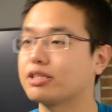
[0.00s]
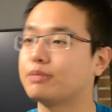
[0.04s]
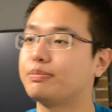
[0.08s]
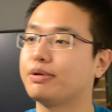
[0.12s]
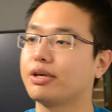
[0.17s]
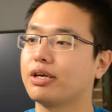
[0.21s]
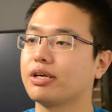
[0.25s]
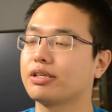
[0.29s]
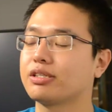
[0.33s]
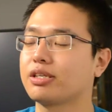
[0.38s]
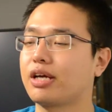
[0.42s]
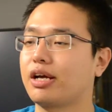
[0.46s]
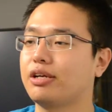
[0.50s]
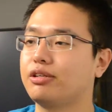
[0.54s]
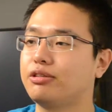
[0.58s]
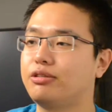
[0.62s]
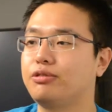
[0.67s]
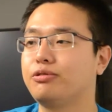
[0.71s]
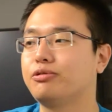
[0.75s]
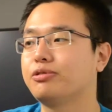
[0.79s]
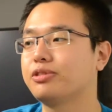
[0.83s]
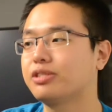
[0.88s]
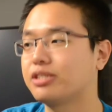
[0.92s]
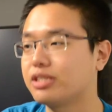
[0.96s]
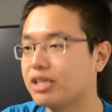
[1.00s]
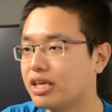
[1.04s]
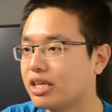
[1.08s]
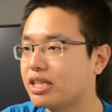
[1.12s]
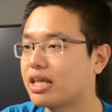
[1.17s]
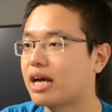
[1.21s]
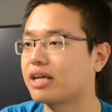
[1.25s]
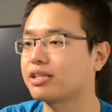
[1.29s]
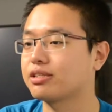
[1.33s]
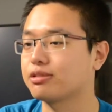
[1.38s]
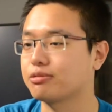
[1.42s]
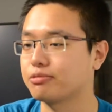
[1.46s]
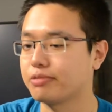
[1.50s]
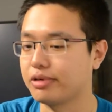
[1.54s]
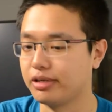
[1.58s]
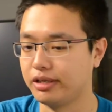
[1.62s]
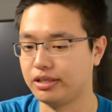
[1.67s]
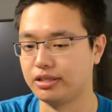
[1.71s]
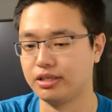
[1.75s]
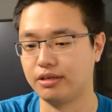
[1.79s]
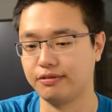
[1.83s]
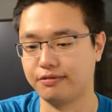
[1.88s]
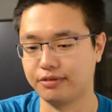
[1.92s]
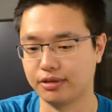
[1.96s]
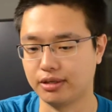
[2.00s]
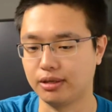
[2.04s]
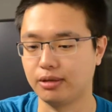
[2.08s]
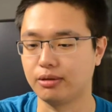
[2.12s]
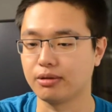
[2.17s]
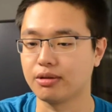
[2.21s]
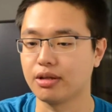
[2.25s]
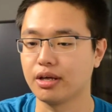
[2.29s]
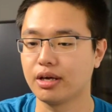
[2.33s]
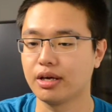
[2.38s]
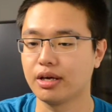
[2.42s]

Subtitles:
because I do see that's a really difficult